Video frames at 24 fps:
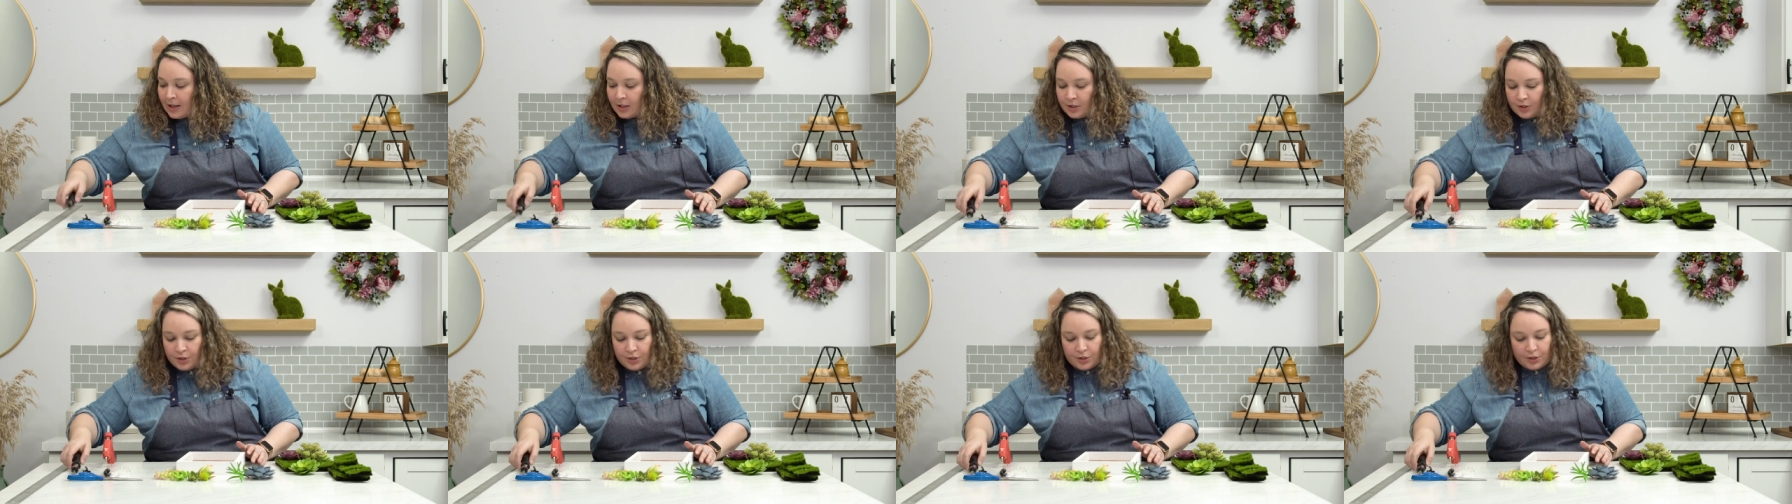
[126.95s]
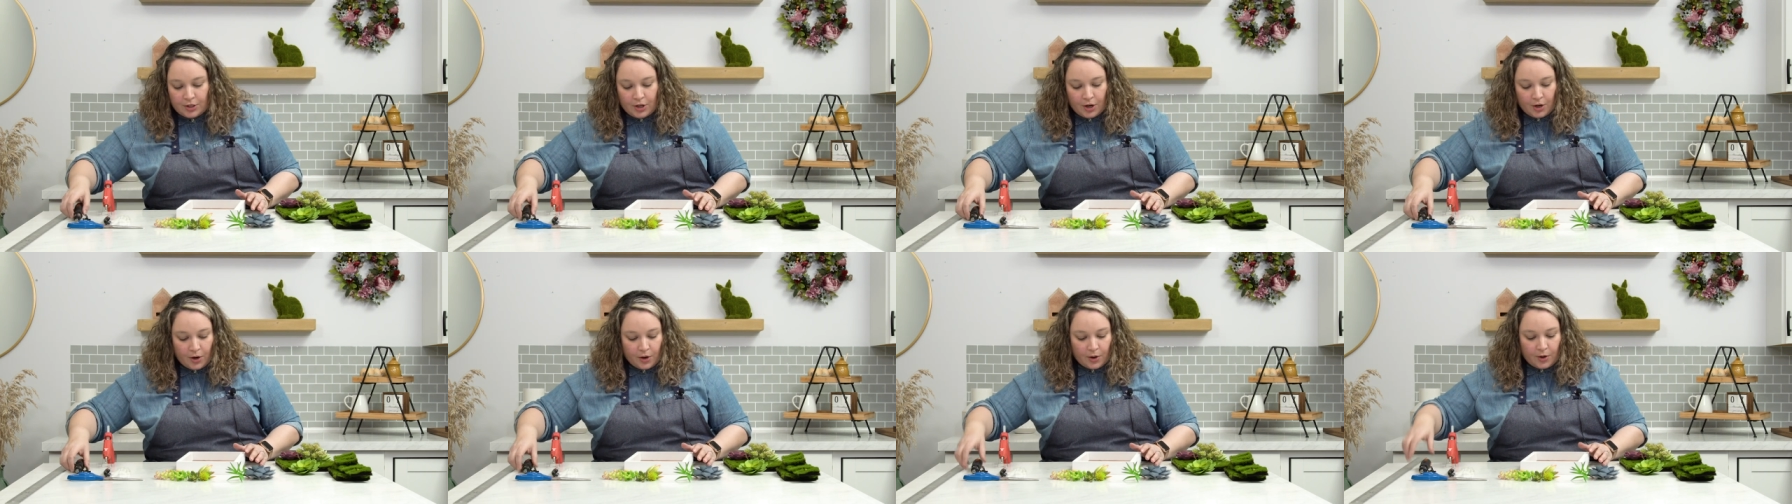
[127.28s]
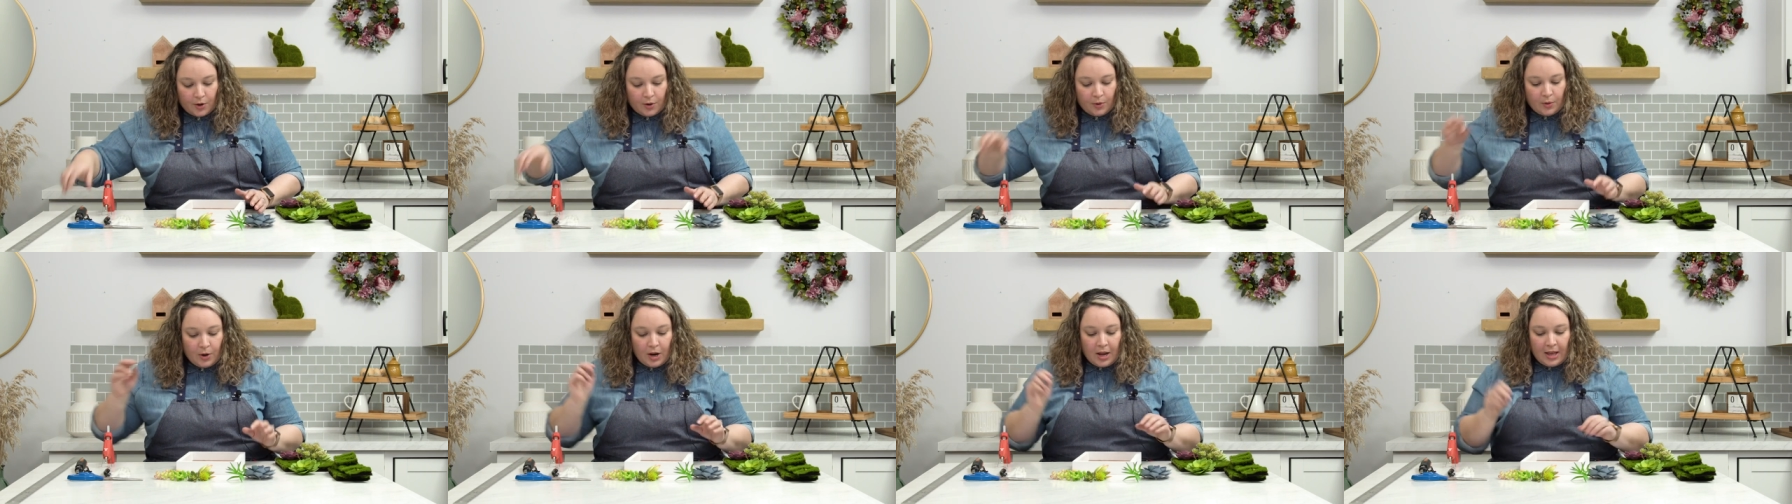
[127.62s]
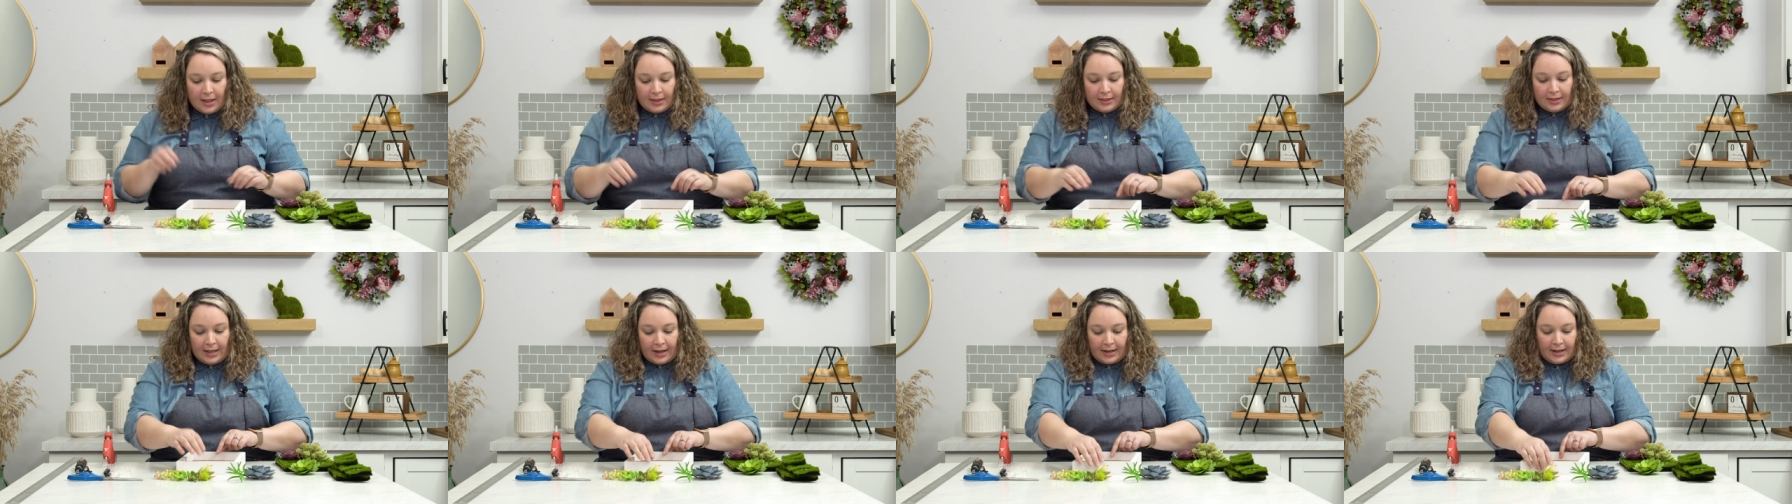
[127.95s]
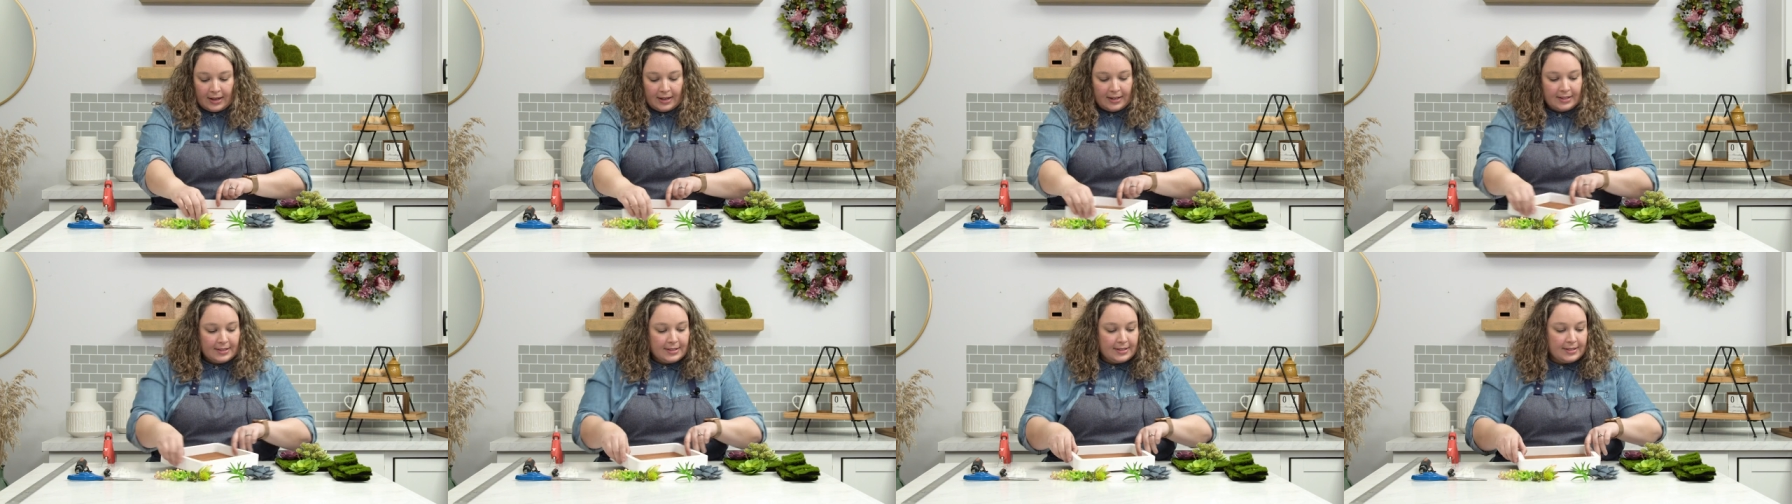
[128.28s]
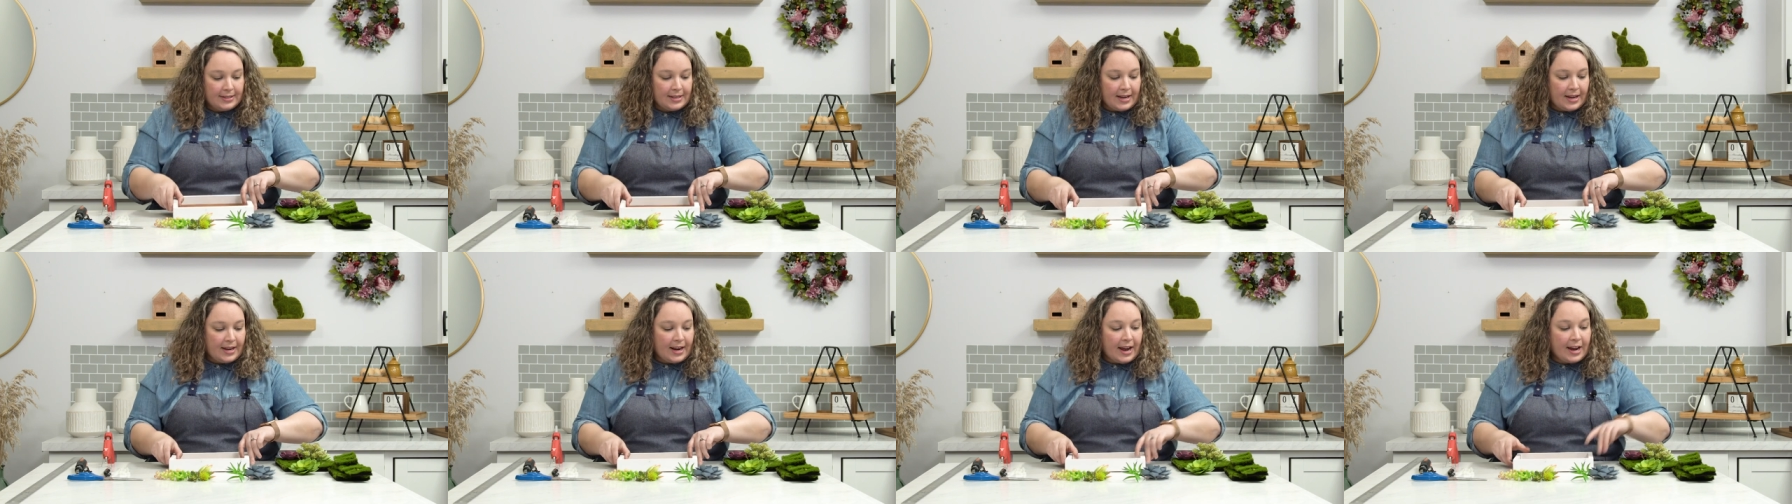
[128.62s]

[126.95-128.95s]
so, like I said,